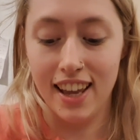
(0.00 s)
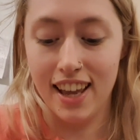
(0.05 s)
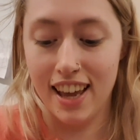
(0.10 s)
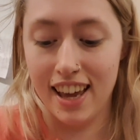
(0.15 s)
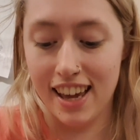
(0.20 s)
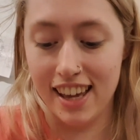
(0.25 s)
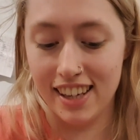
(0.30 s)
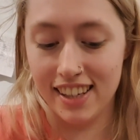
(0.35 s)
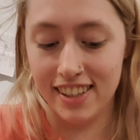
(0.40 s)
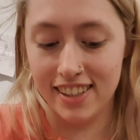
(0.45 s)

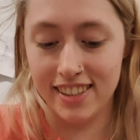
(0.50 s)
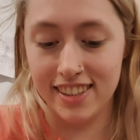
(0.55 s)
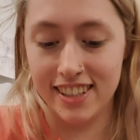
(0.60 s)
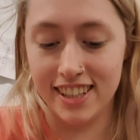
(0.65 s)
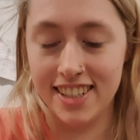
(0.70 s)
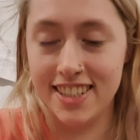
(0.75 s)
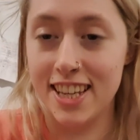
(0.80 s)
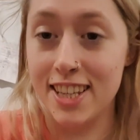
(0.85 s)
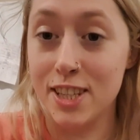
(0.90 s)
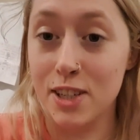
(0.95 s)
and it
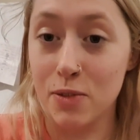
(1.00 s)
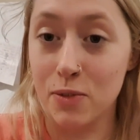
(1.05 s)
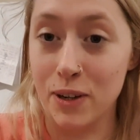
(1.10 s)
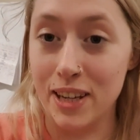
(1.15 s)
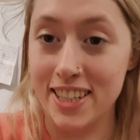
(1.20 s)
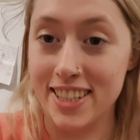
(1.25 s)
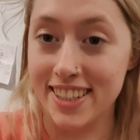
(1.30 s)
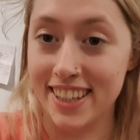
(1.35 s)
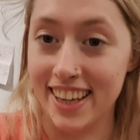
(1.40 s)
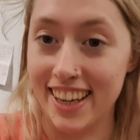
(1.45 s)
said to
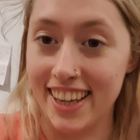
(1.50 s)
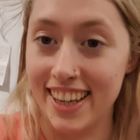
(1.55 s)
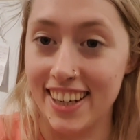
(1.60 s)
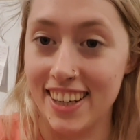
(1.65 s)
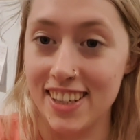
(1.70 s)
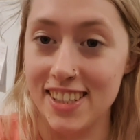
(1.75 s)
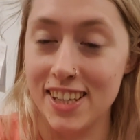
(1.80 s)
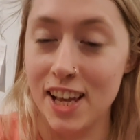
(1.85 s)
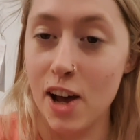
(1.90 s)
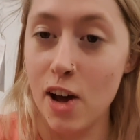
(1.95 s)
whisk it, and I
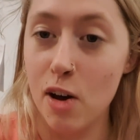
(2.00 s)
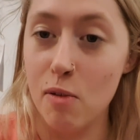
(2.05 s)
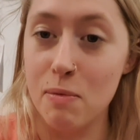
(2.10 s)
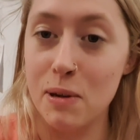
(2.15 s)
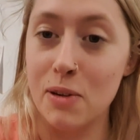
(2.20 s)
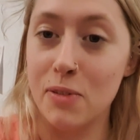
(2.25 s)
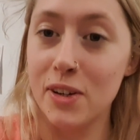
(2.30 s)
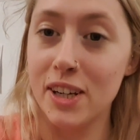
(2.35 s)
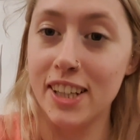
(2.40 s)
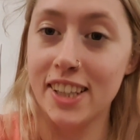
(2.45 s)
was like, oh, it'd be a
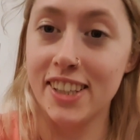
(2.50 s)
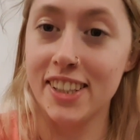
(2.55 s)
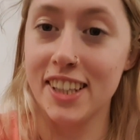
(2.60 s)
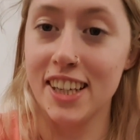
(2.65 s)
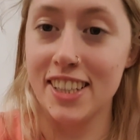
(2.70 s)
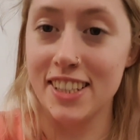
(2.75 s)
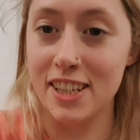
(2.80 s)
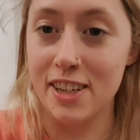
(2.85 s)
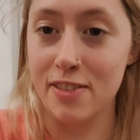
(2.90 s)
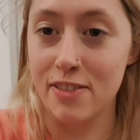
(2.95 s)
really good
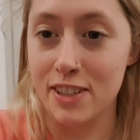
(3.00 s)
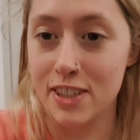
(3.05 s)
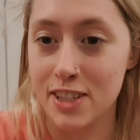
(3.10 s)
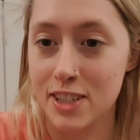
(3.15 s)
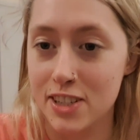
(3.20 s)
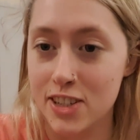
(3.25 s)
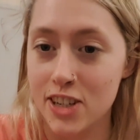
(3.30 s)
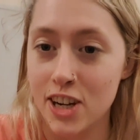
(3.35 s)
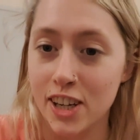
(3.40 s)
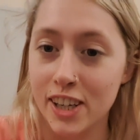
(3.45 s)
idea if I
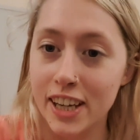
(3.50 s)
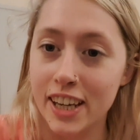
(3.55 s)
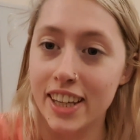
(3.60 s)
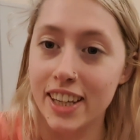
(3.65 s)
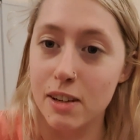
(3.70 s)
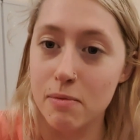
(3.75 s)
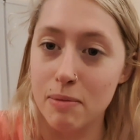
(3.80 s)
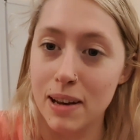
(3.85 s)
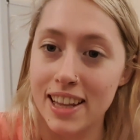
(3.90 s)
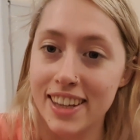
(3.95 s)
just chuck it in a
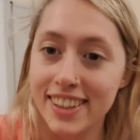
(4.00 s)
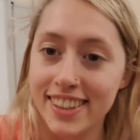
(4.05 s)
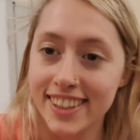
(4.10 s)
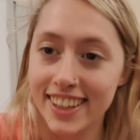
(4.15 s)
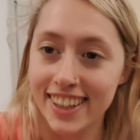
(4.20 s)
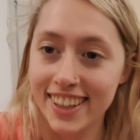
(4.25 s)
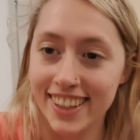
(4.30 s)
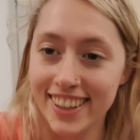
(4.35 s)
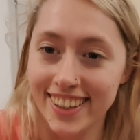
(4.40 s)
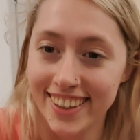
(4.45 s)

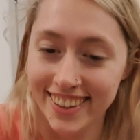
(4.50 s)
blender.